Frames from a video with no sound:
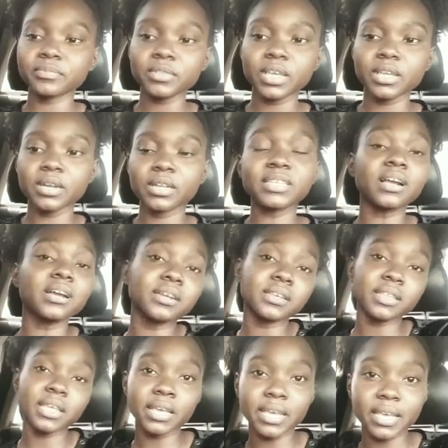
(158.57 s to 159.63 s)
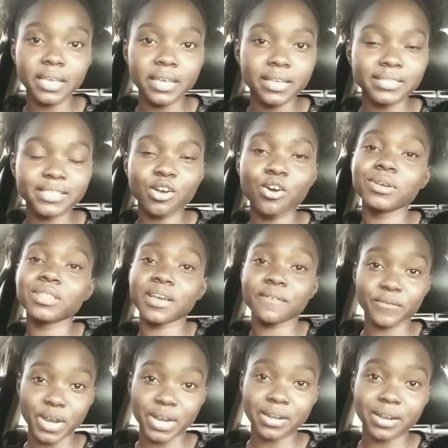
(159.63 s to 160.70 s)
The second thing is go with a
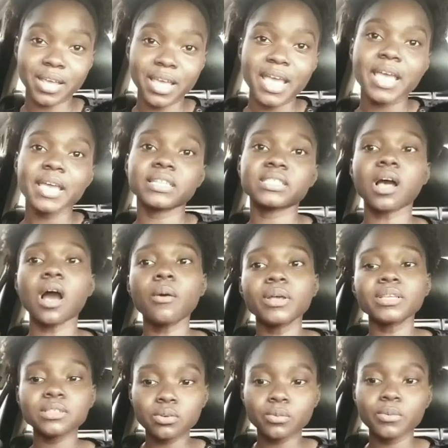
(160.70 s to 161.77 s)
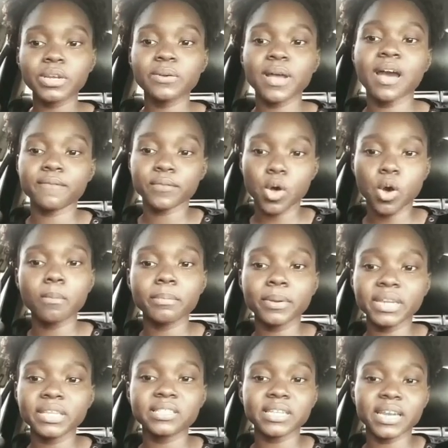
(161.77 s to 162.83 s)
friend. It's always good when you have
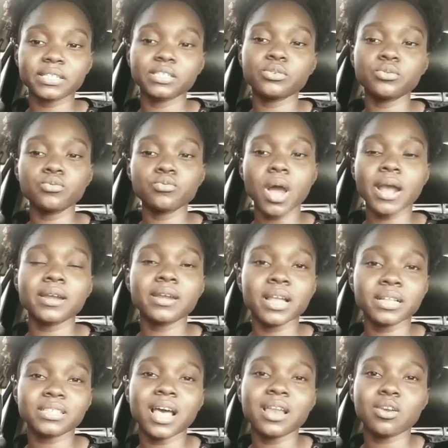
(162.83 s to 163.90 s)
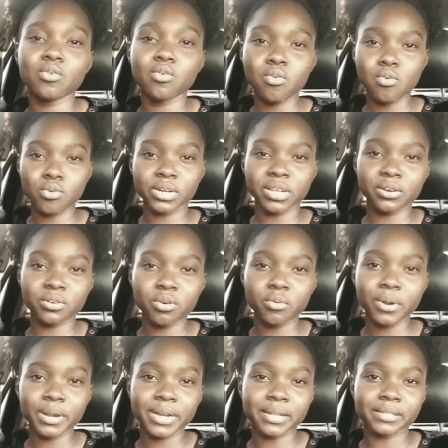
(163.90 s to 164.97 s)
company, so that you are not alone, you know,
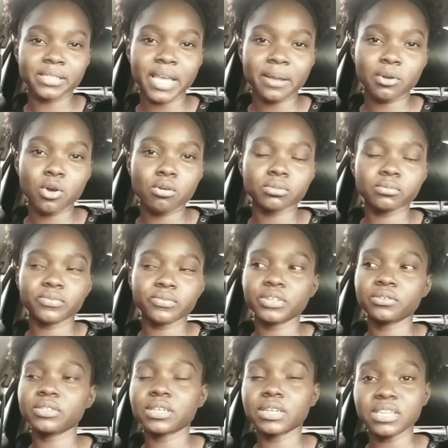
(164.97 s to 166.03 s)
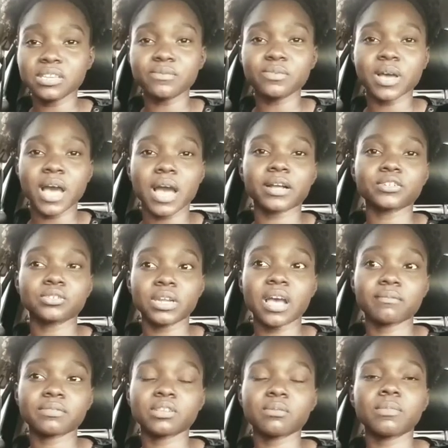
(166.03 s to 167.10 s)
when that time comes for you to leave, you actually
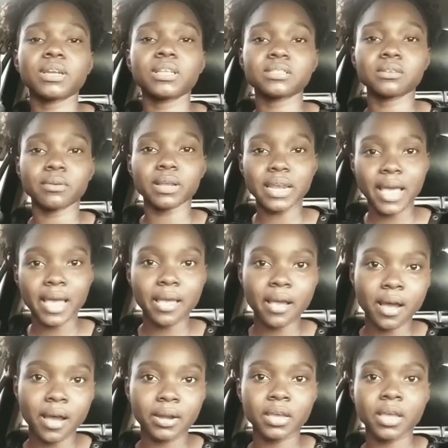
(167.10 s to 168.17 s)
have somebody to rely on,